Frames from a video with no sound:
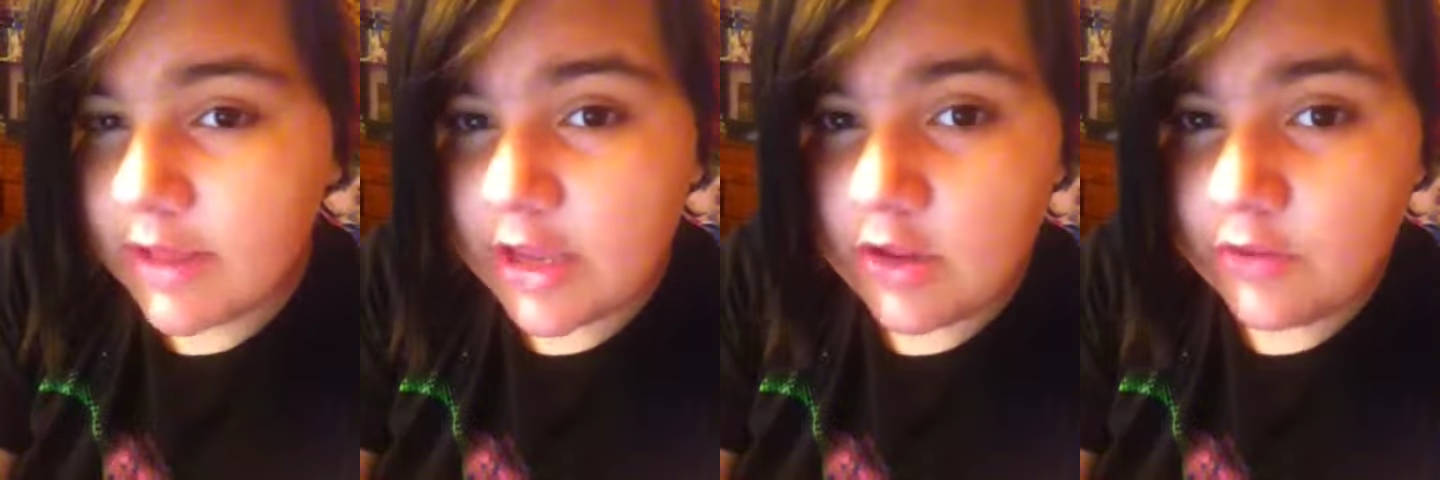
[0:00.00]

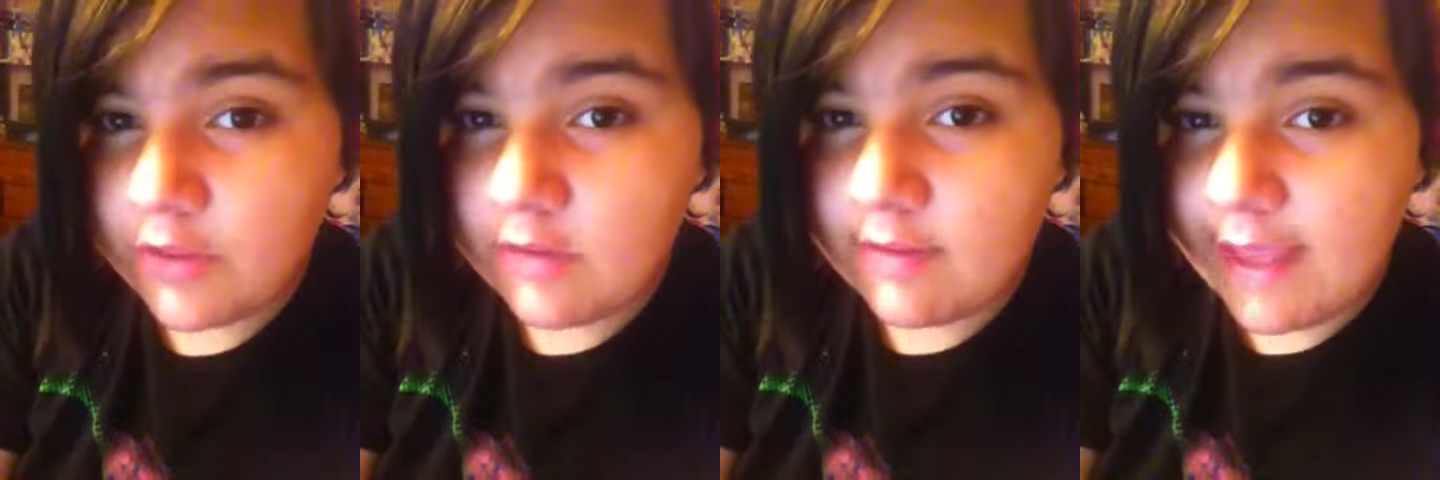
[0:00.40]
Got
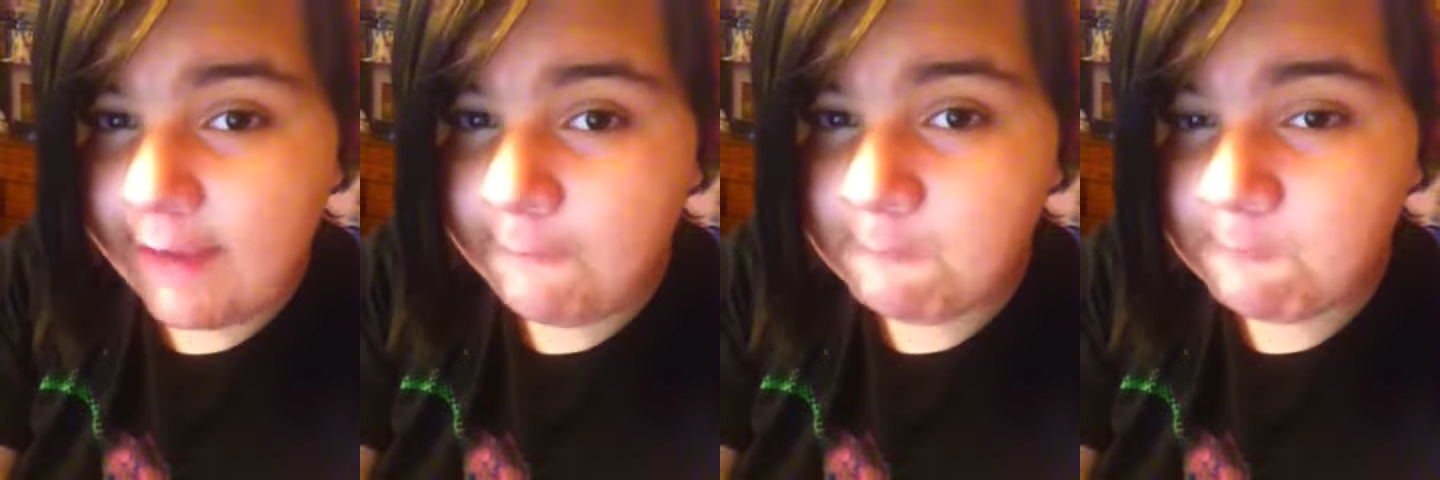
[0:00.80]
nothing to
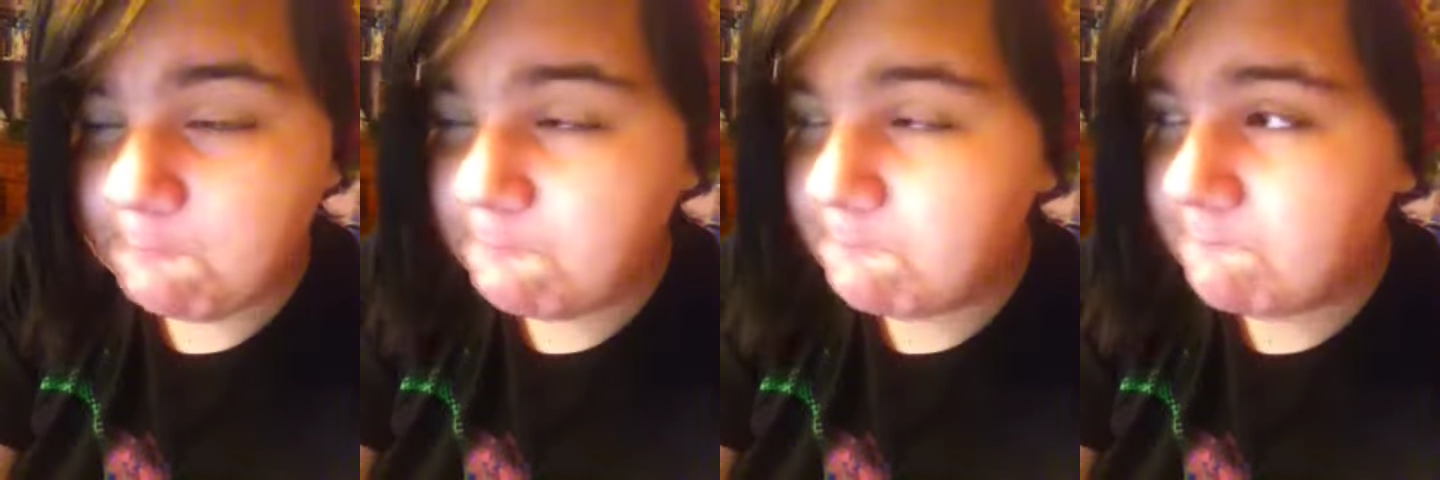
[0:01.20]
say.
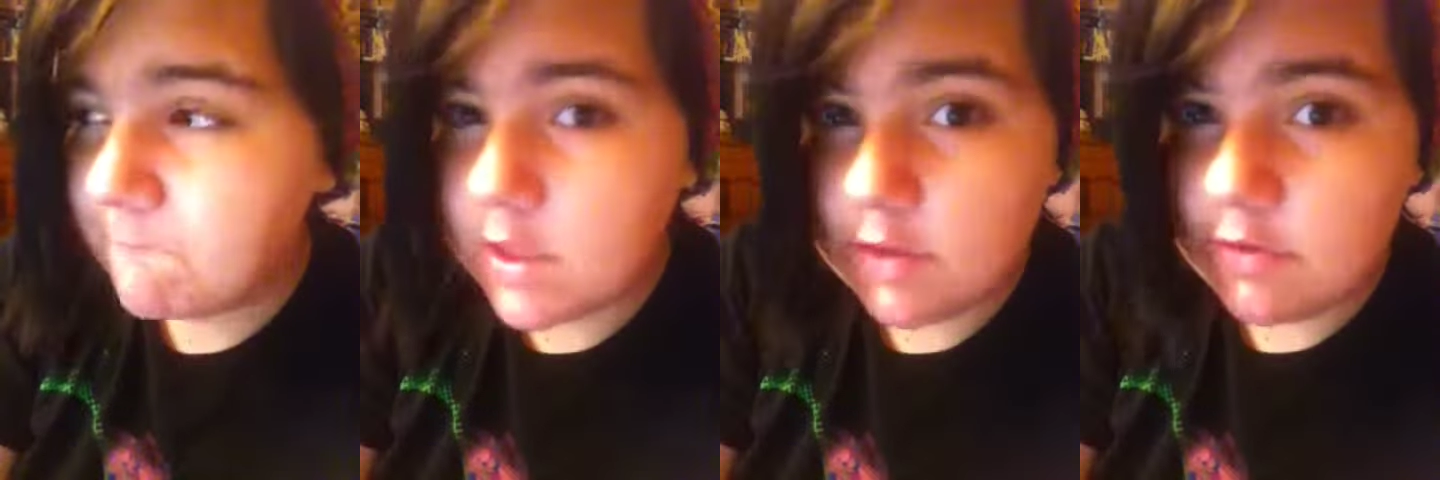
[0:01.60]

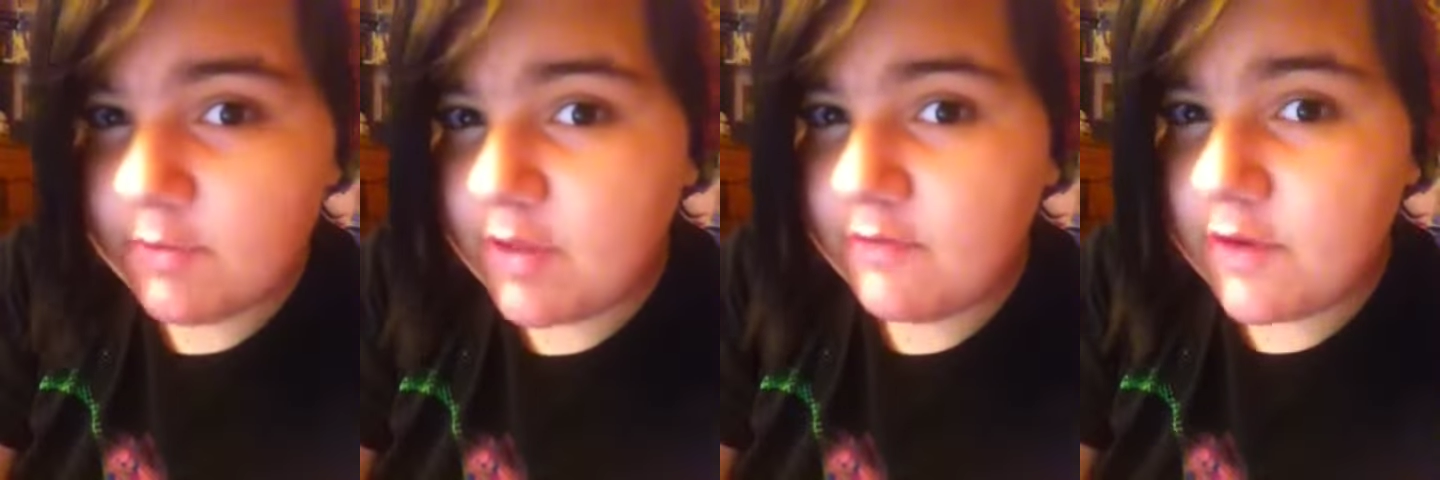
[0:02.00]
I just
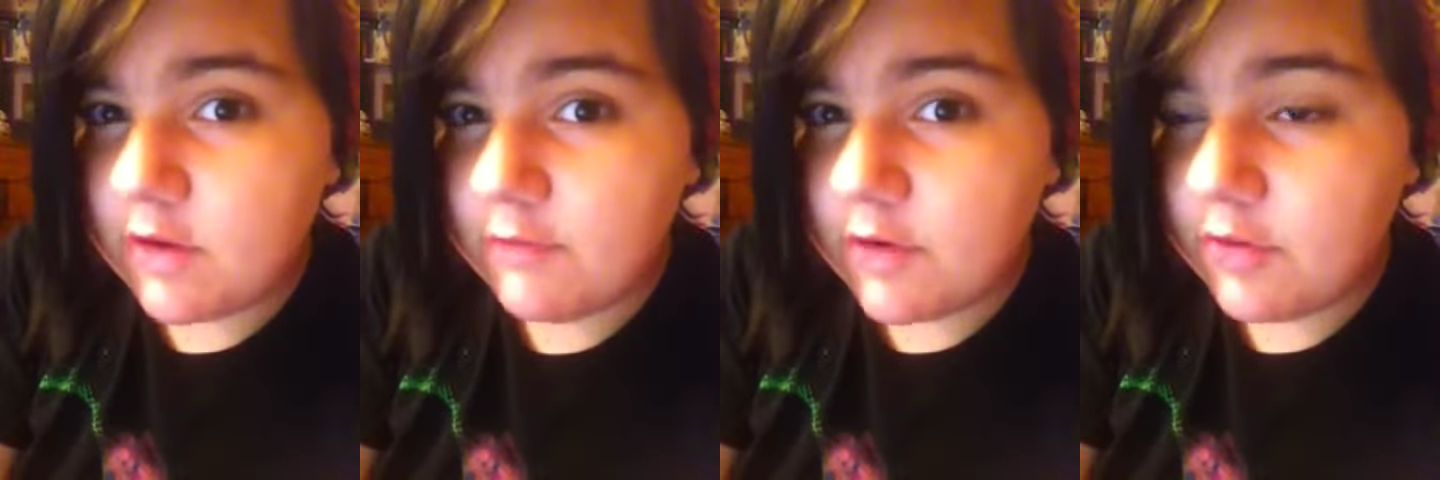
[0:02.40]
made this
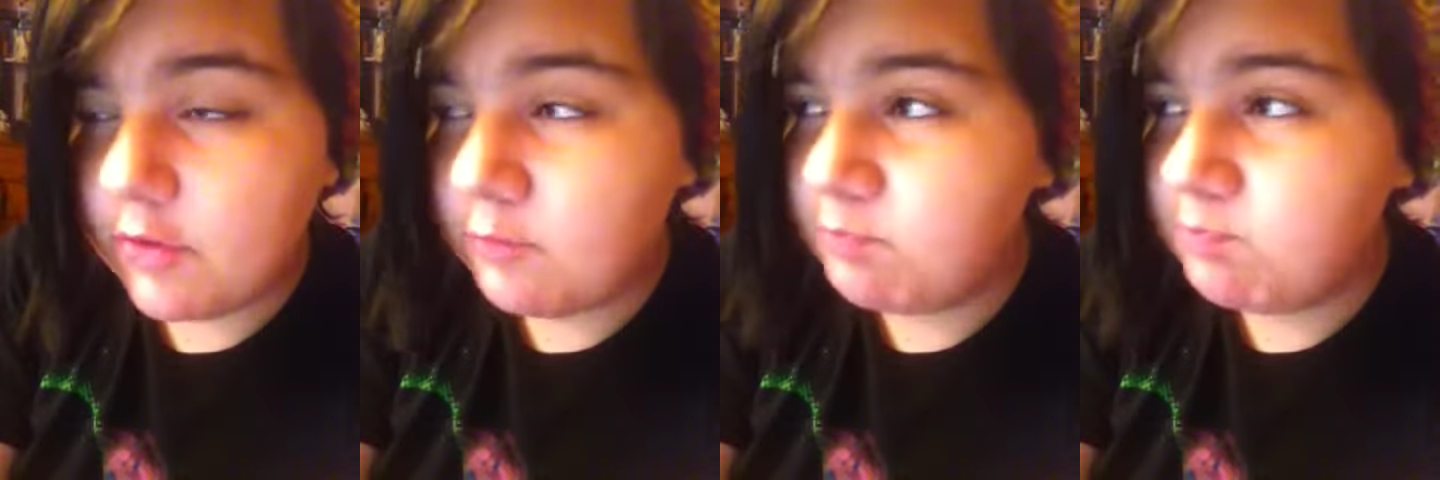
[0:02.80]
video for
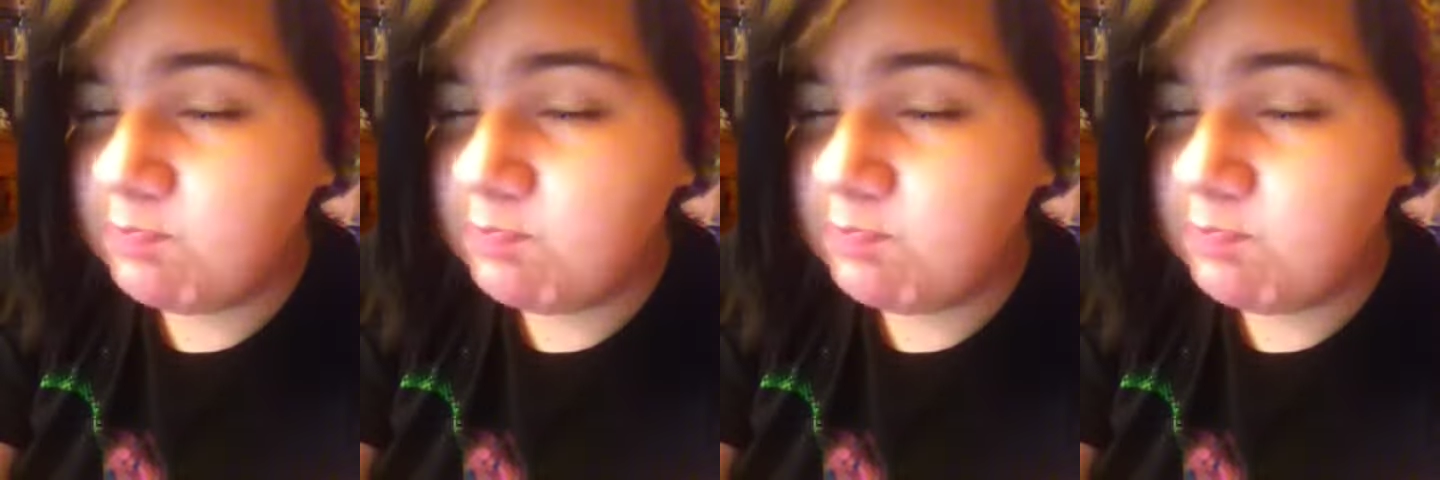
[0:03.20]
nothing.